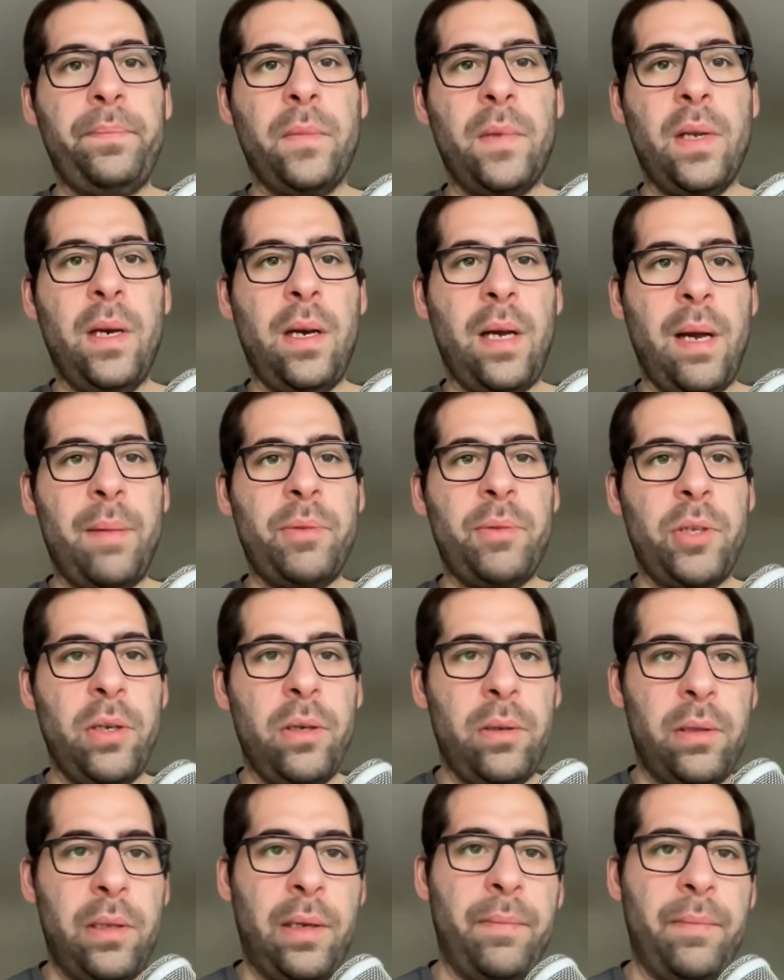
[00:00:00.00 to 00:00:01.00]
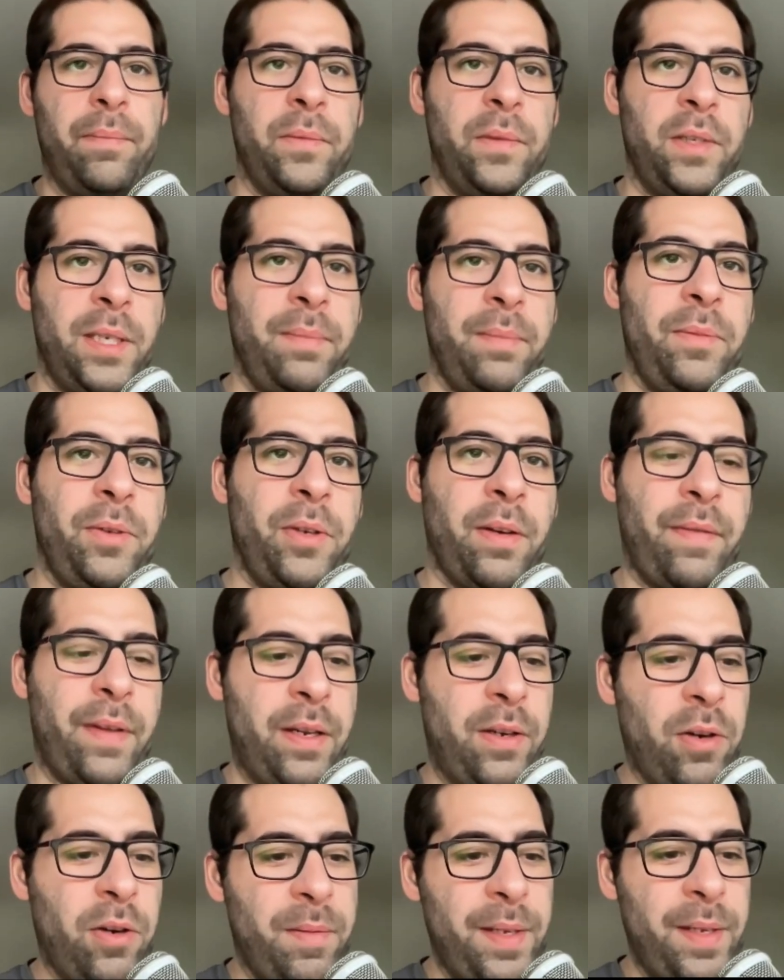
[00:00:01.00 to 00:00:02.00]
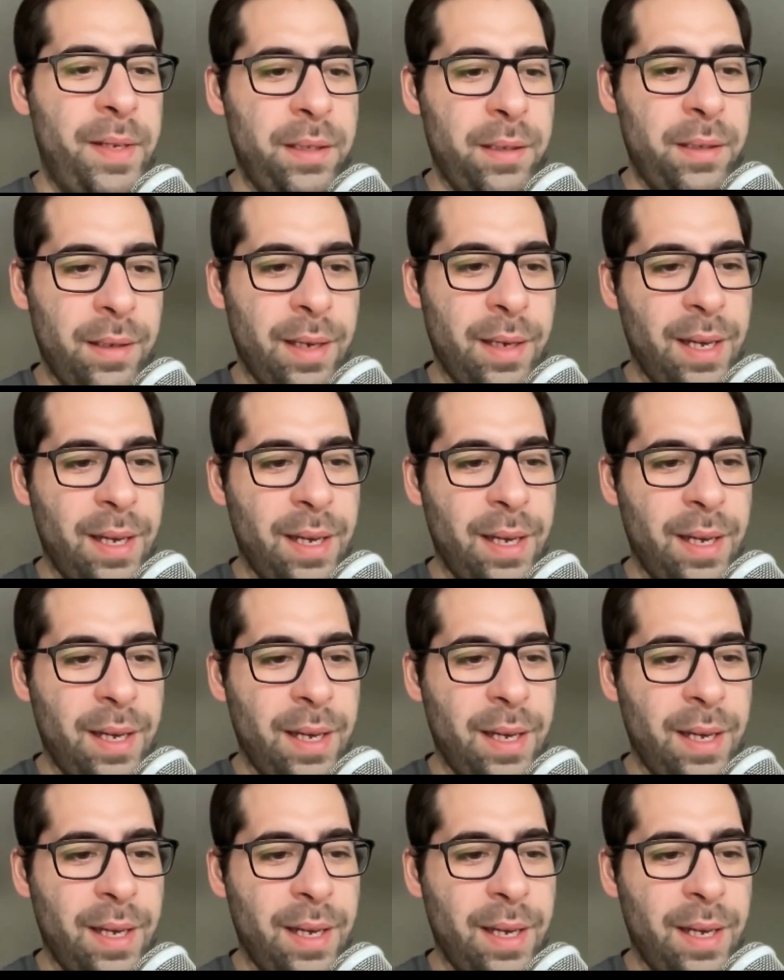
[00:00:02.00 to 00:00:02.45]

absolutely. Jim, you have any comments?